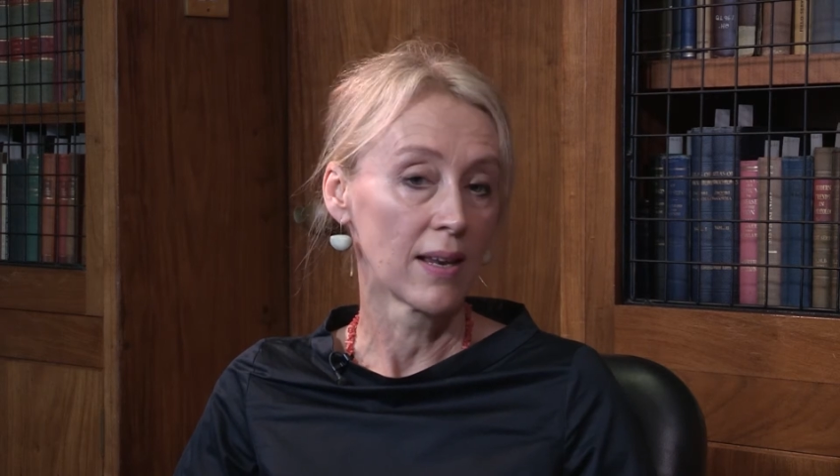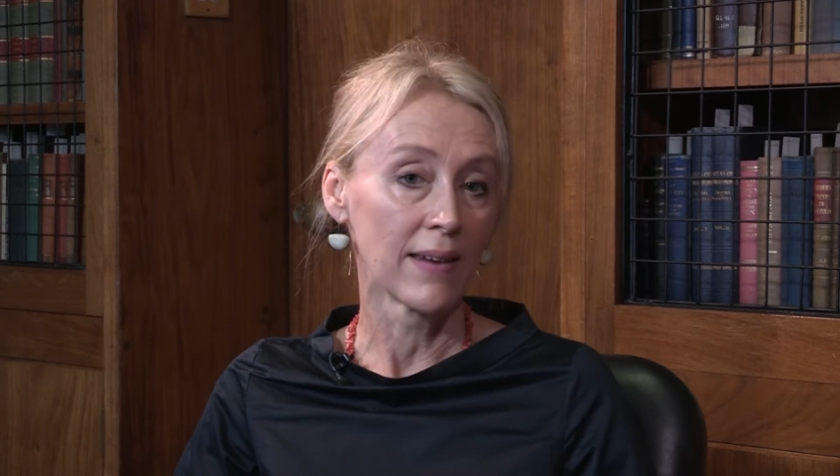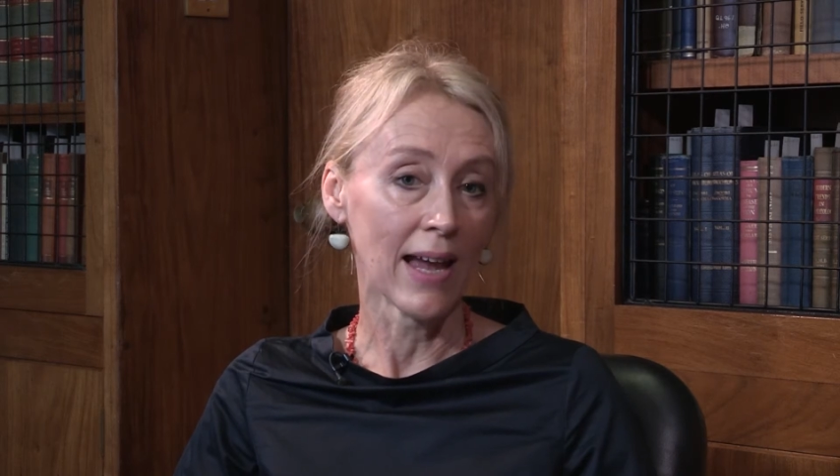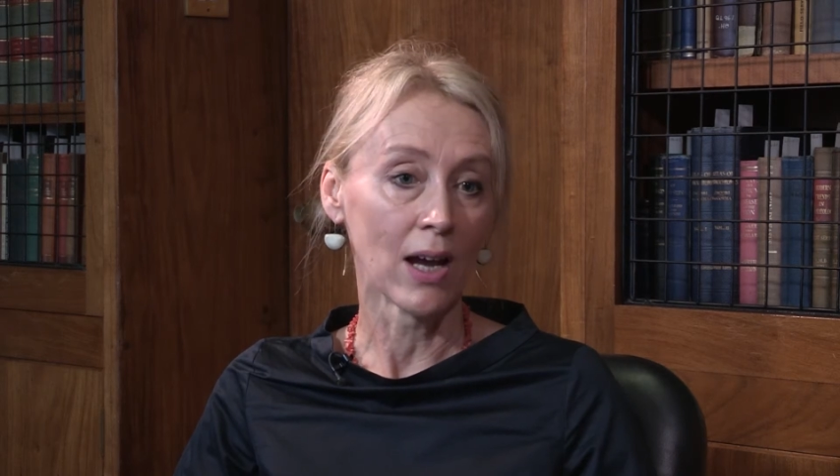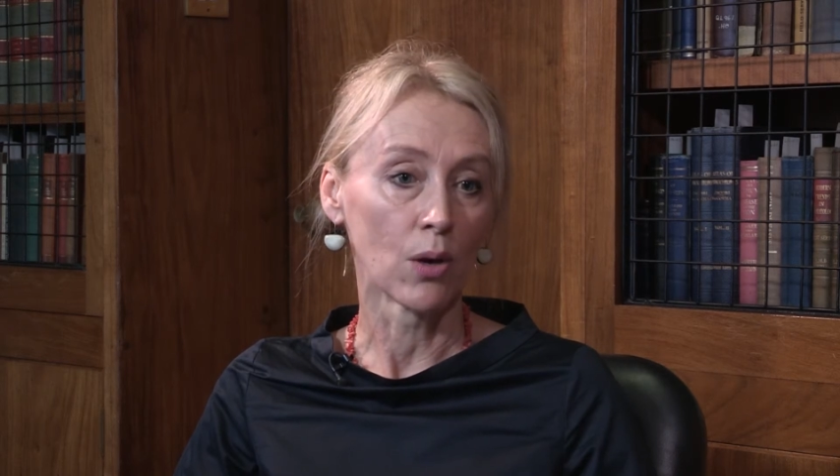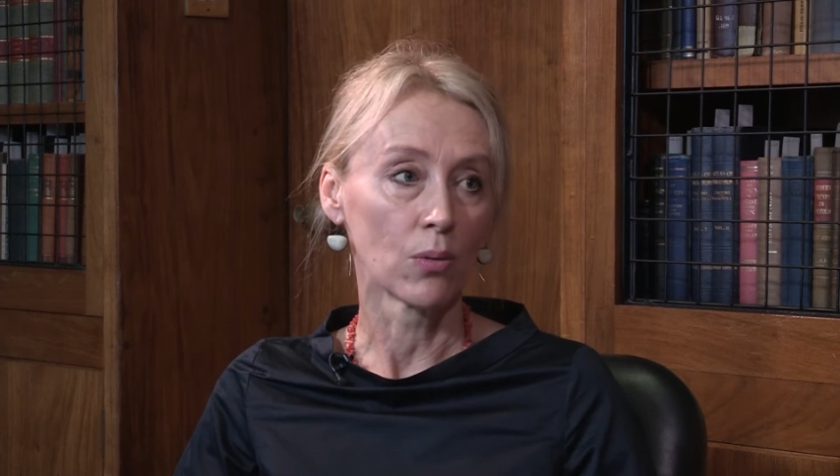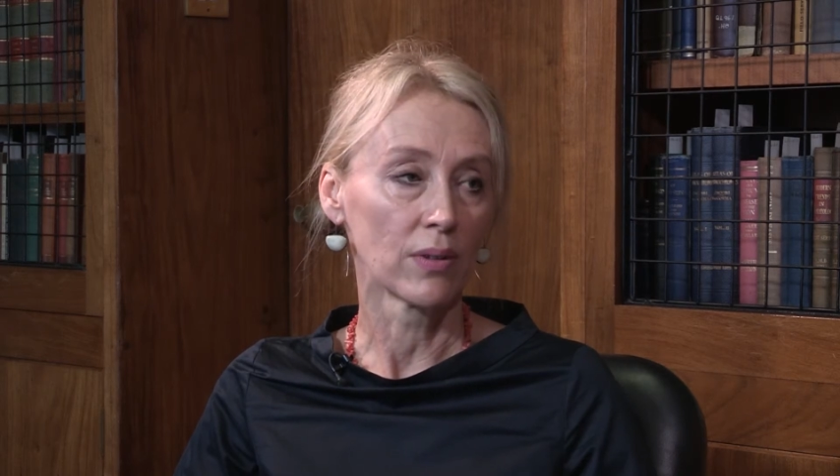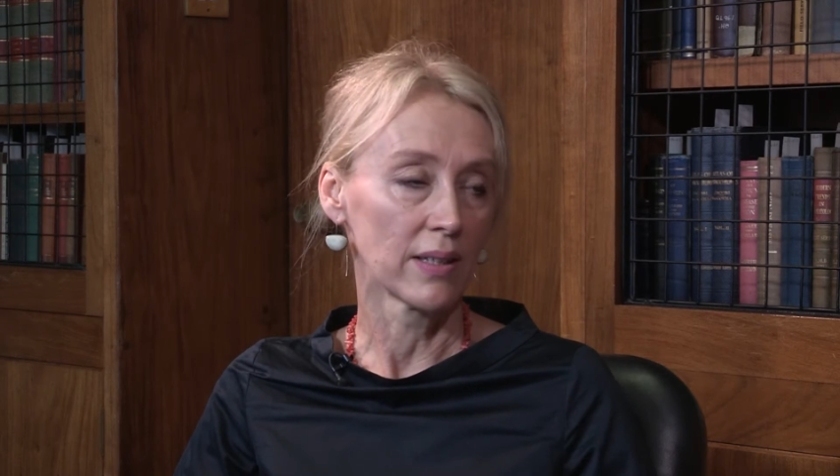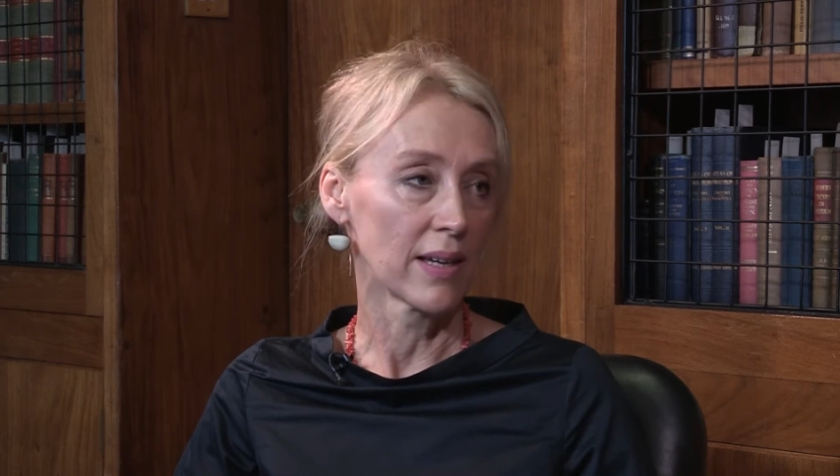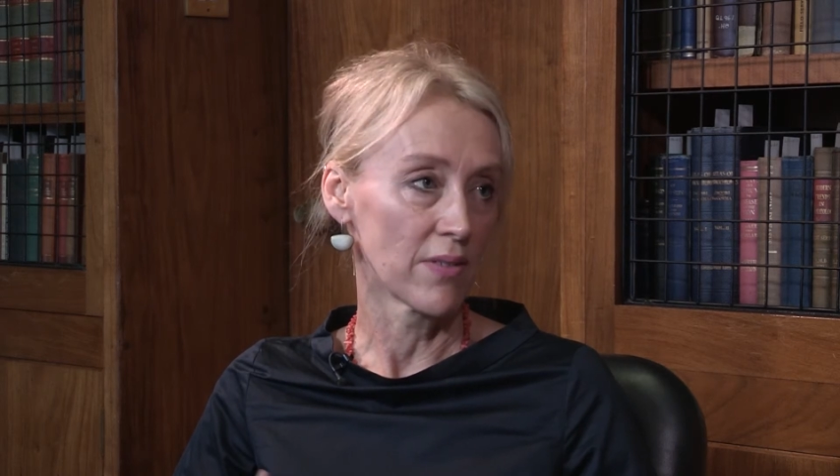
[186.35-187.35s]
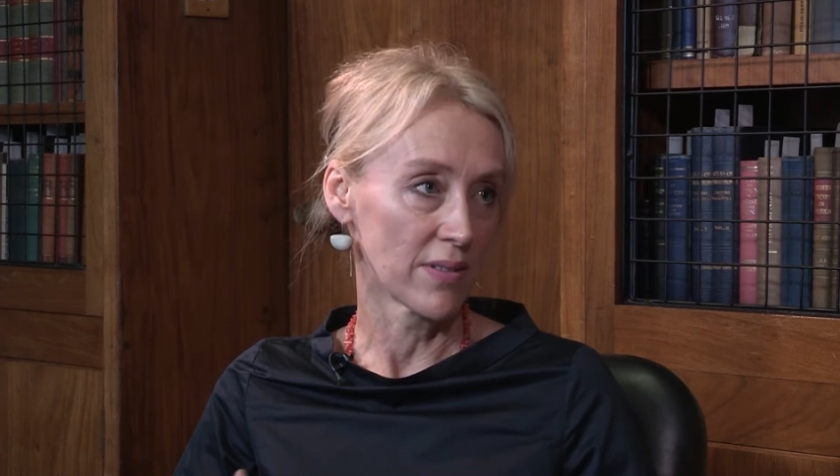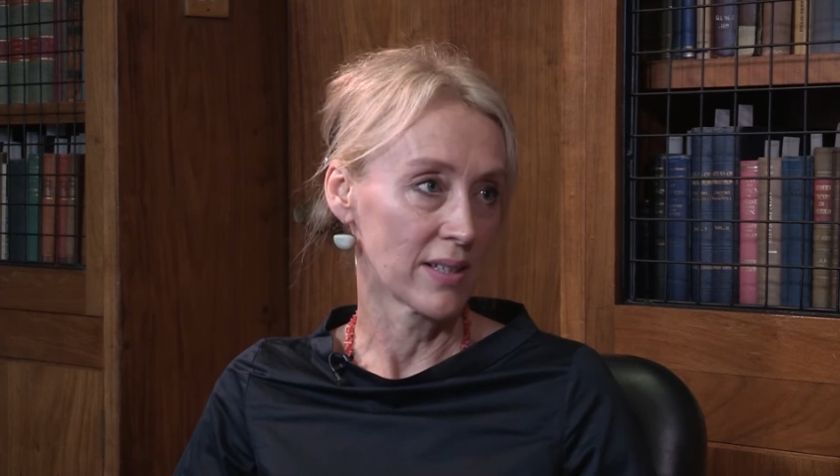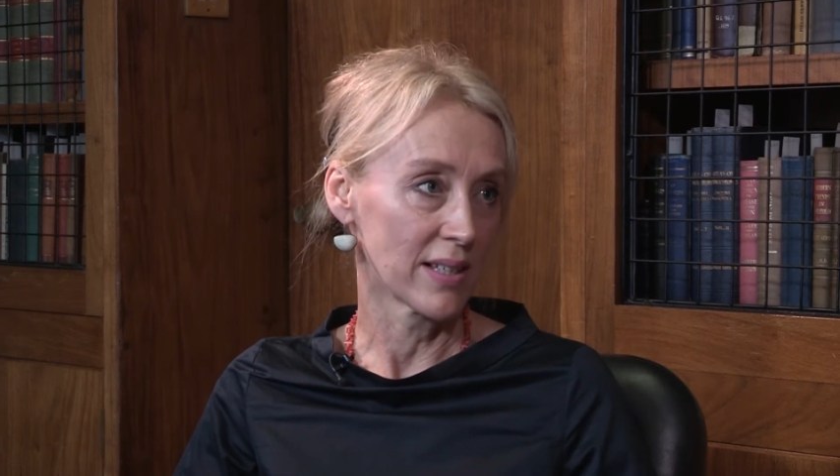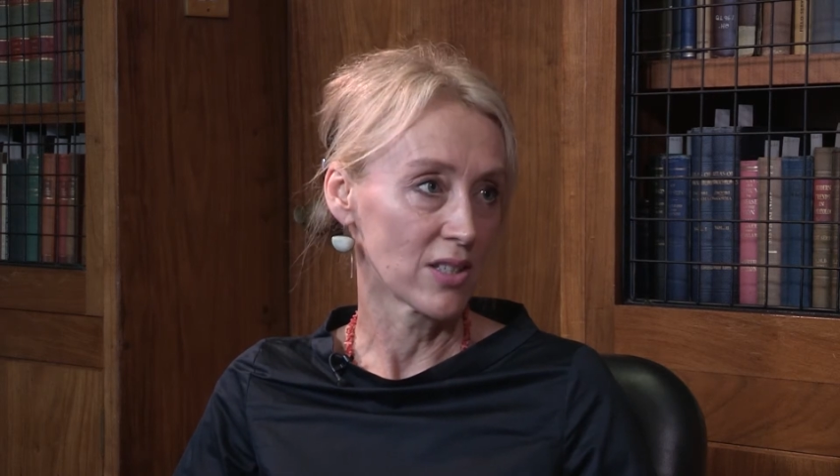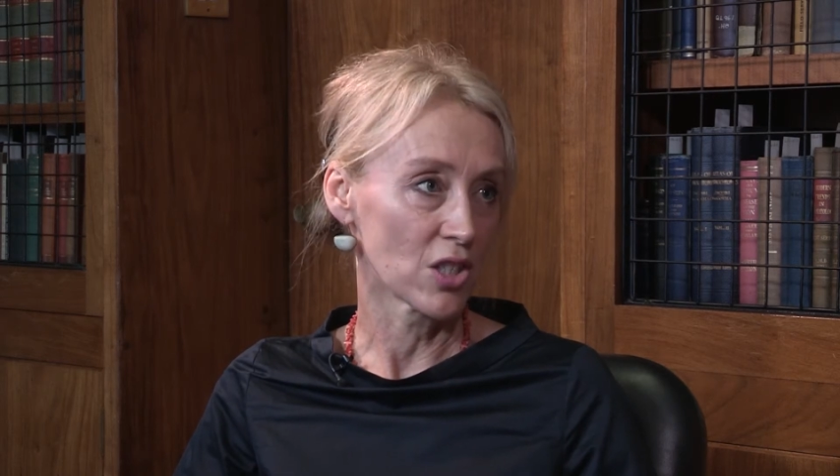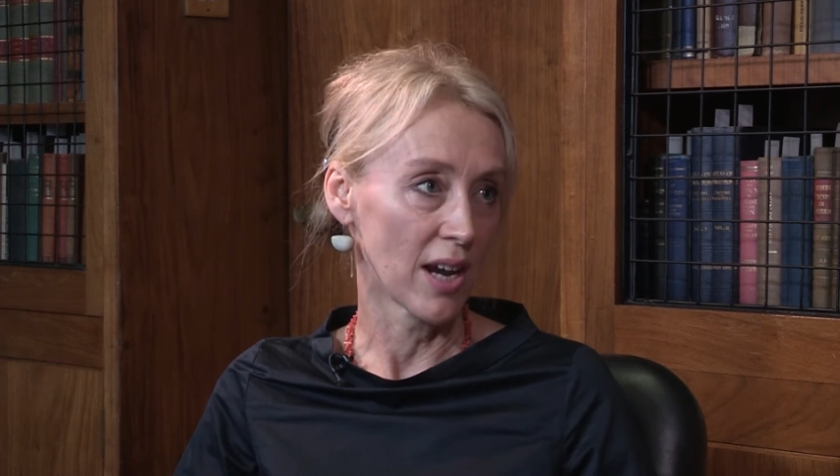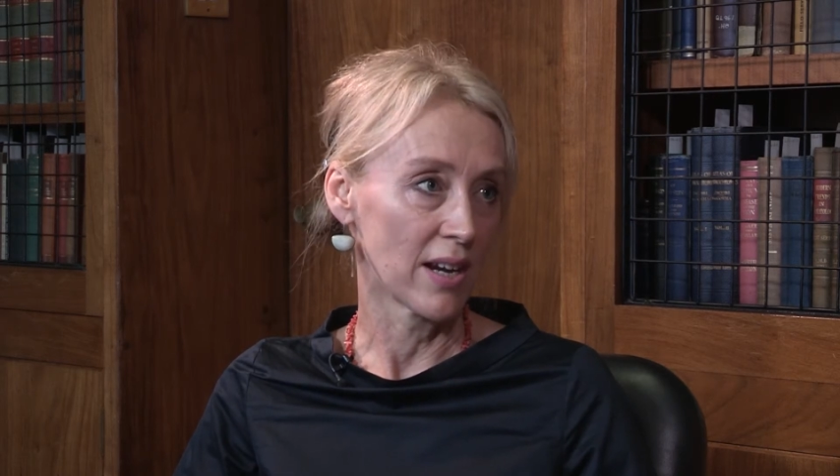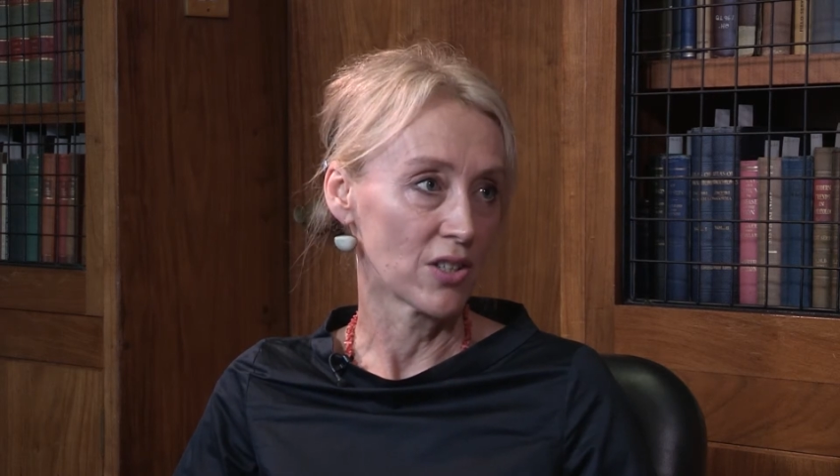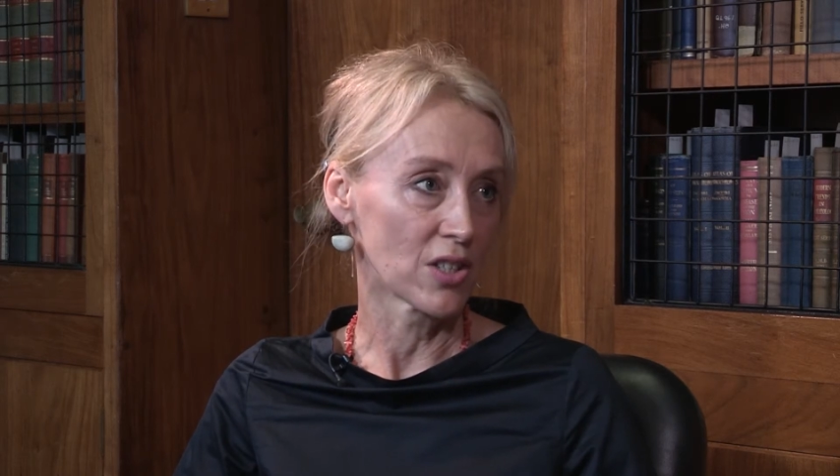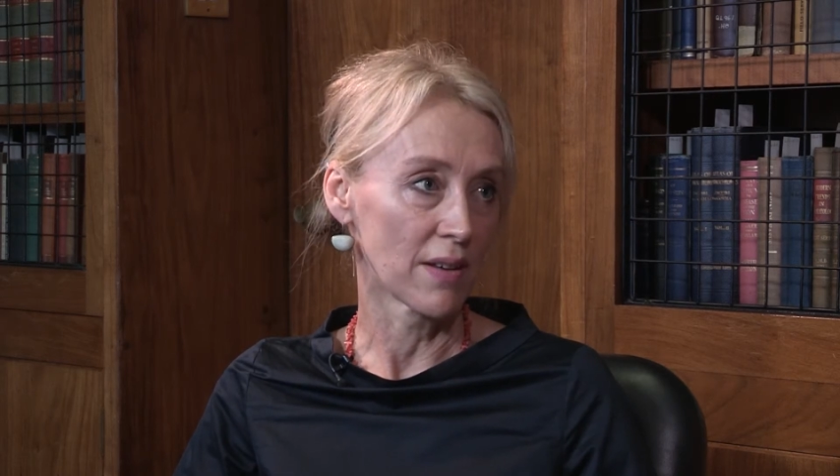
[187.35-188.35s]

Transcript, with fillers: Now everything has changed.